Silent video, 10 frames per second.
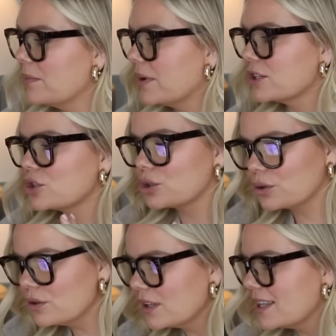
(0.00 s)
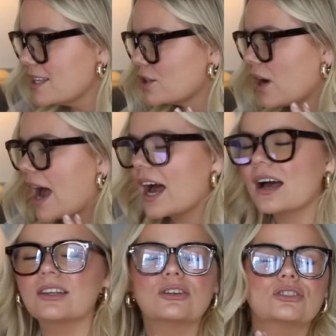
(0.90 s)
but truly these are,
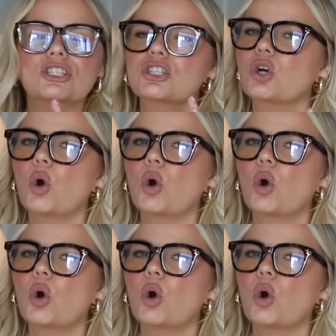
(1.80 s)
they're just